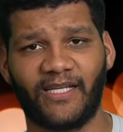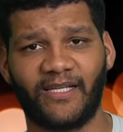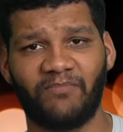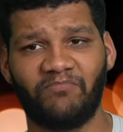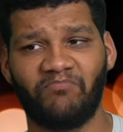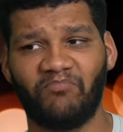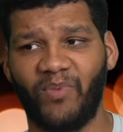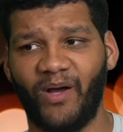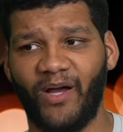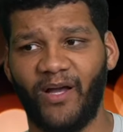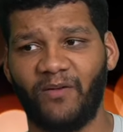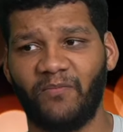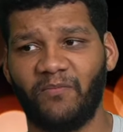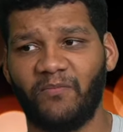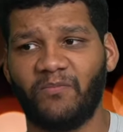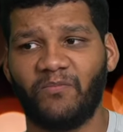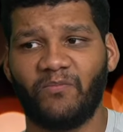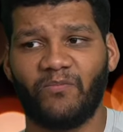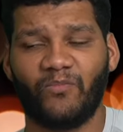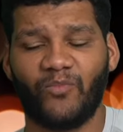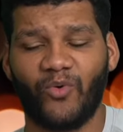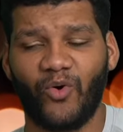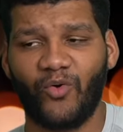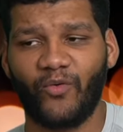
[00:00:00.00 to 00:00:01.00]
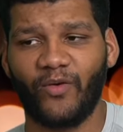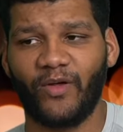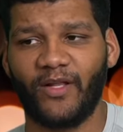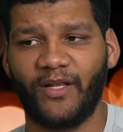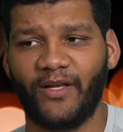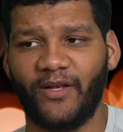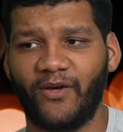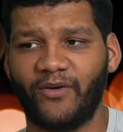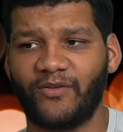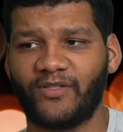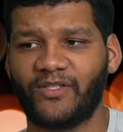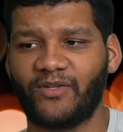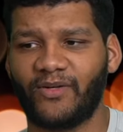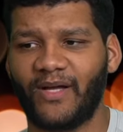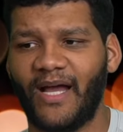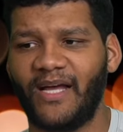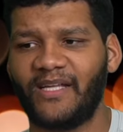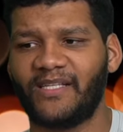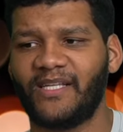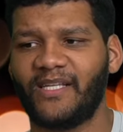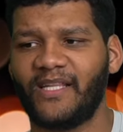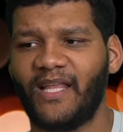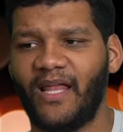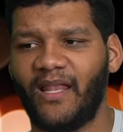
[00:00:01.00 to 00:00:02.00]
But who really knows? So guys,
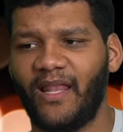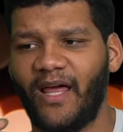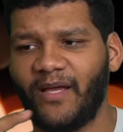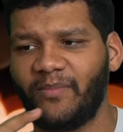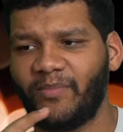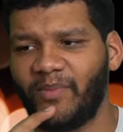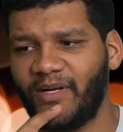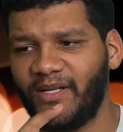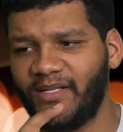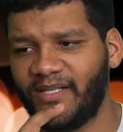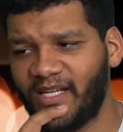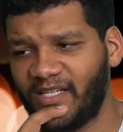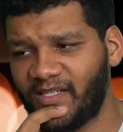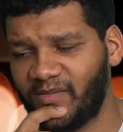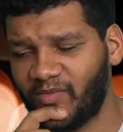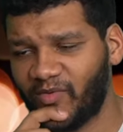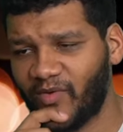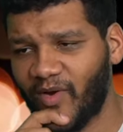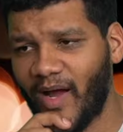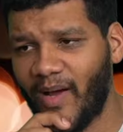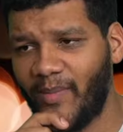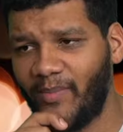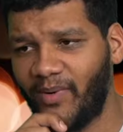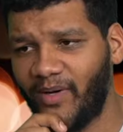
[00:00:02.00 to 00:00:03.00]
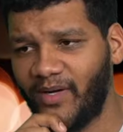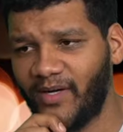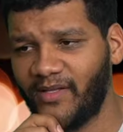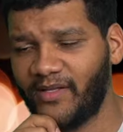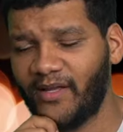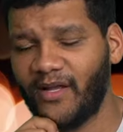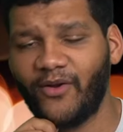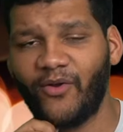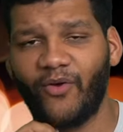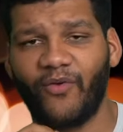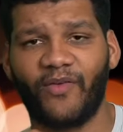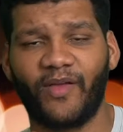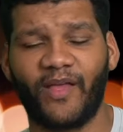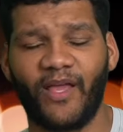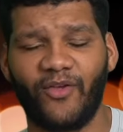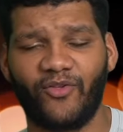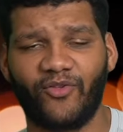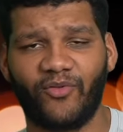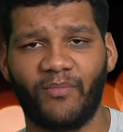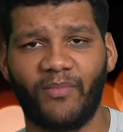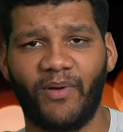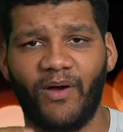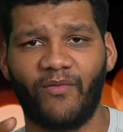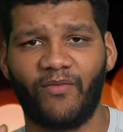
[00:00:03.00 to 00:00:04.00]
hit that like button, hit that subscribe button, hit that notification
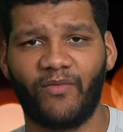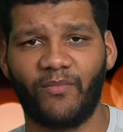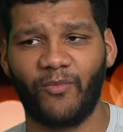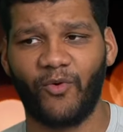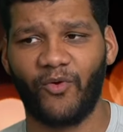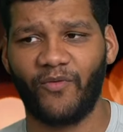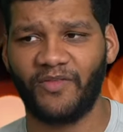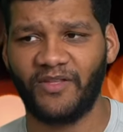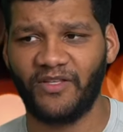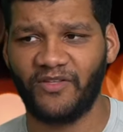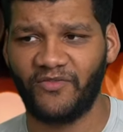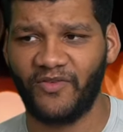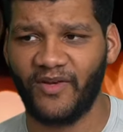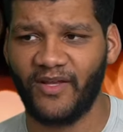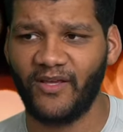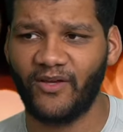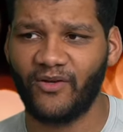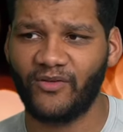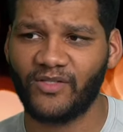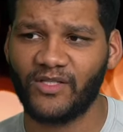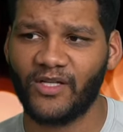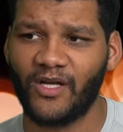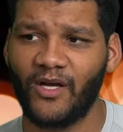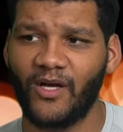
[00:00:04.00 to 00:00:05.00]
bell for more of these videos.